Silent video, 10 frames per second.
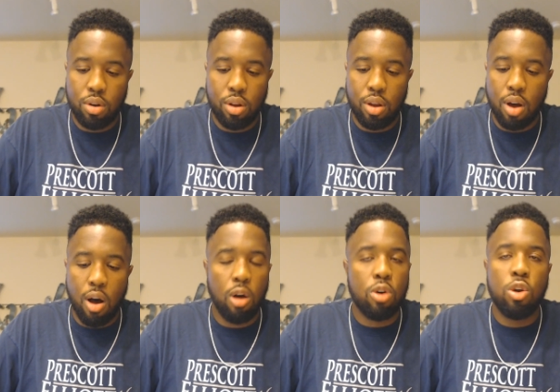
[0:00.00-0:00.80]

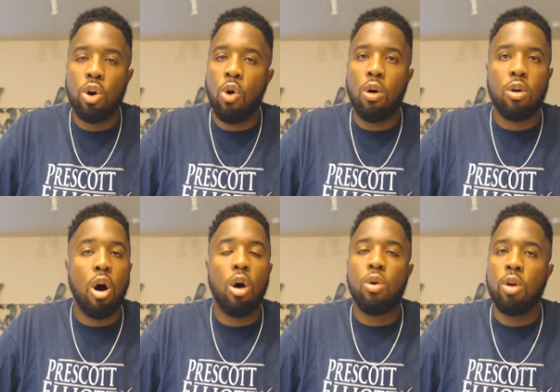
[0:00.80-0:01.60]
all
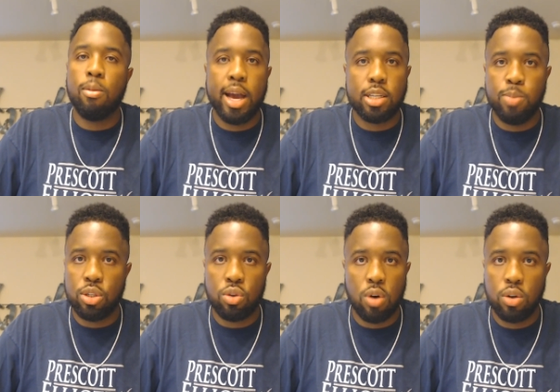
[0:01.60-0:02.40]
quarterbacks miss
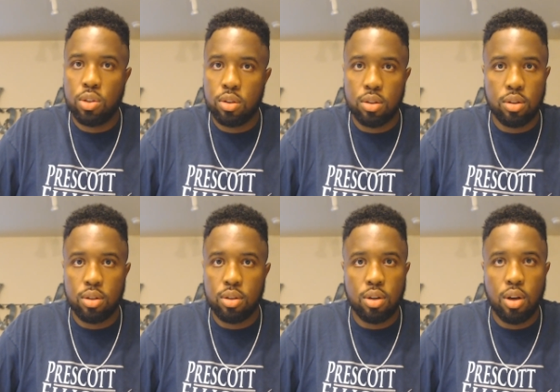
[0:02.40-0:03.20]
throws.
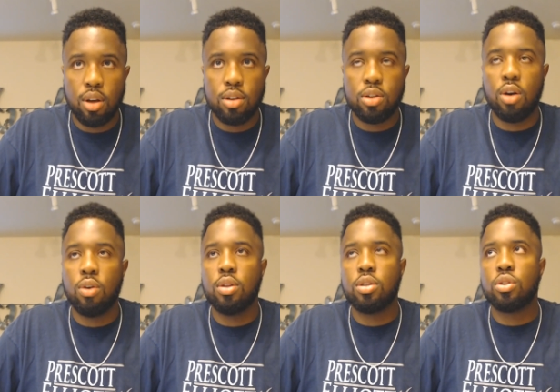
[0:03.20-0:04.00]
So
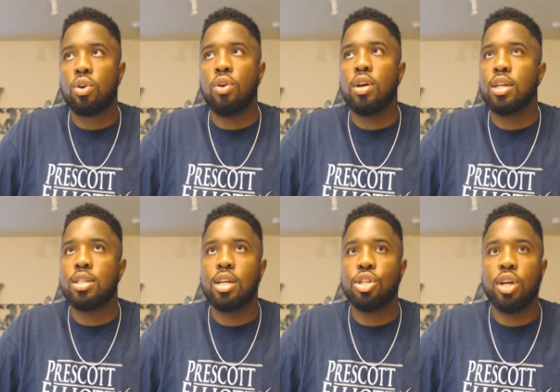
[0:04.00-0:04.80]
this
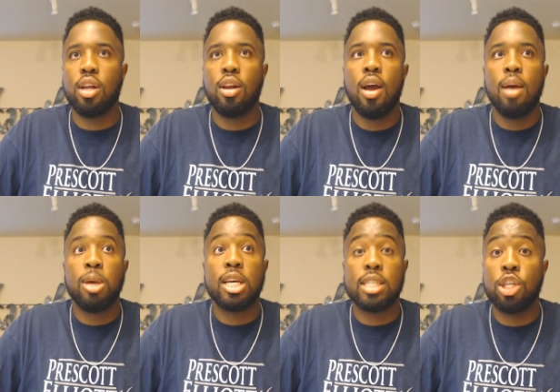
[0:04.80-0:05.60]
scrutinization,
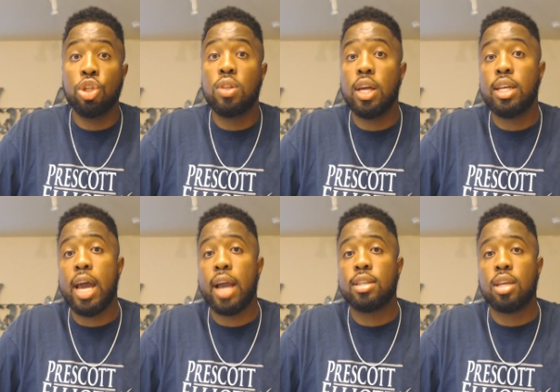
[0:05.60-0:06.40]
because I do think
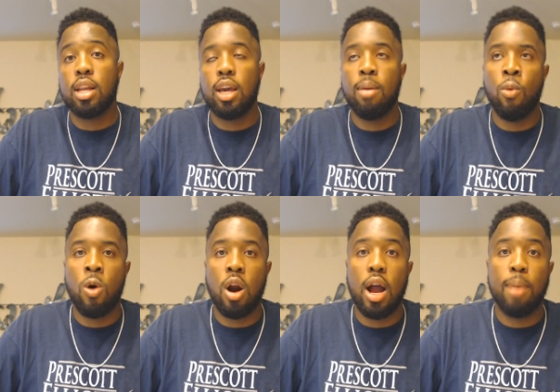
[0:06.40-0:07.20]
Dak's going to get more
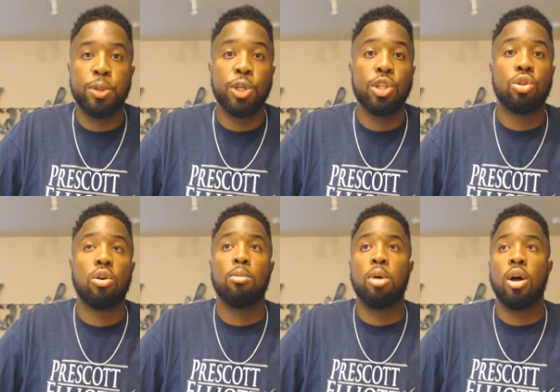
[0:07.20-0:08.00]
opportunities to throw the
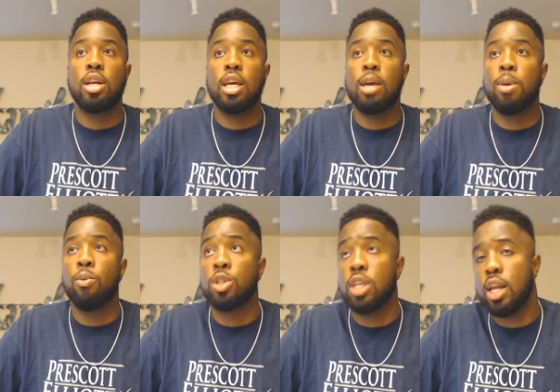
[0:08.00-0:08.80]
ball deep, and we're
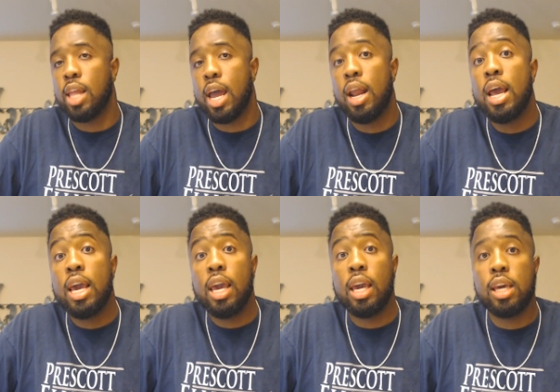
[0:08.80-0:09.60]
seeing that
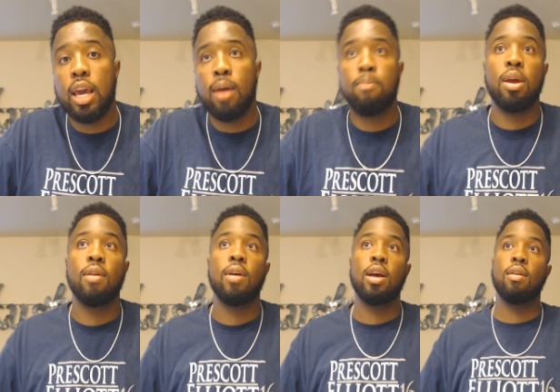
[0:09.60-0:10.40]
in camp,
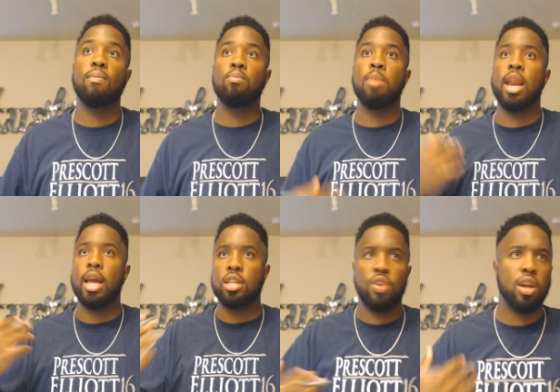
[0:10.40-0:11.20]
and my next
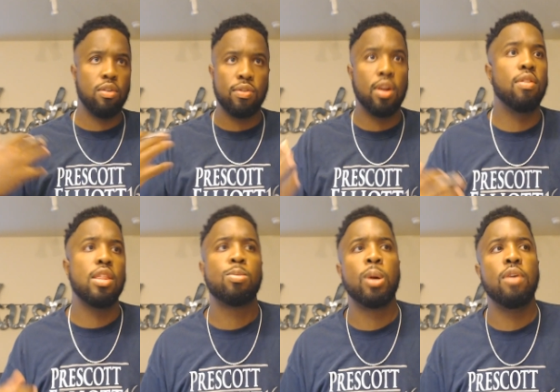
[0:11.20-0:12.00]
video in this
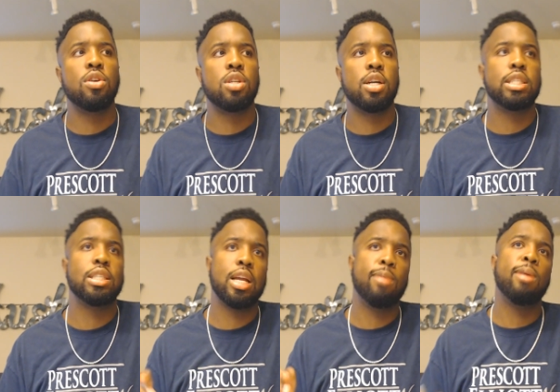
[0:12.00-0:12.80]
preview series is going
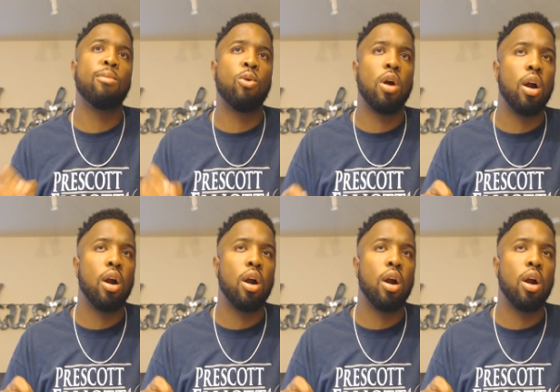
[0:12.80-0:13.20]
to be more